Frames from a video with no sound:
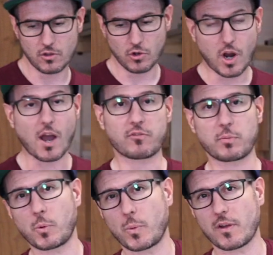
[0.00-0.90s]
you're
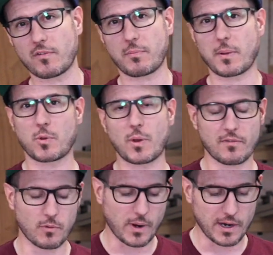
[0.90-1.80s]
comfortable with, maybe you
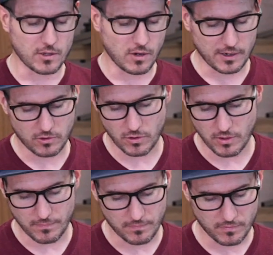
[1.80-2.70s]
have a way that you like
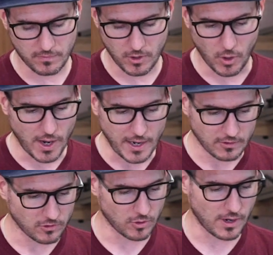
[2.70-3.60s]
doing, go ahead
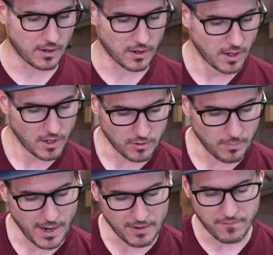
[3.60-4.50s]
and do that. The
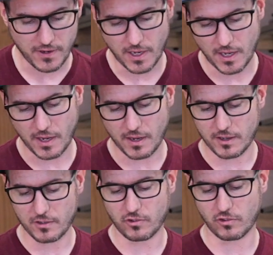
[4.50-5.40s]
main thing here
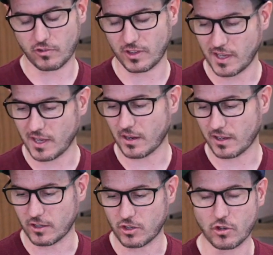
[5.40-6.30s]
is just to get a
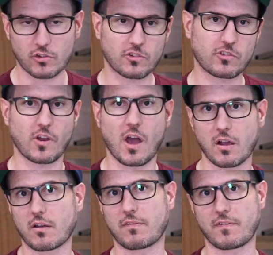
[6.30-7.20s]
good
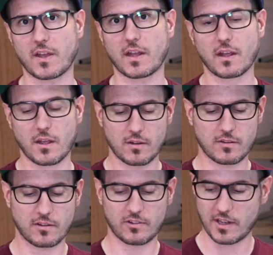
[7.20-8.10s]
snug fit.
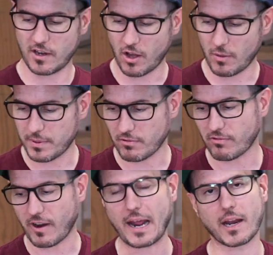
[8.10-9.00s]
This cannot be
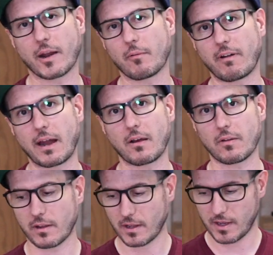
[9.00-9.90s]
rattling
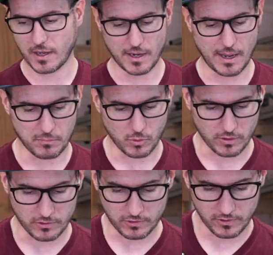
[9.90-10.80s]
around in that
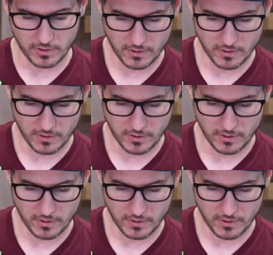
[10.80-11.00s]
mortise.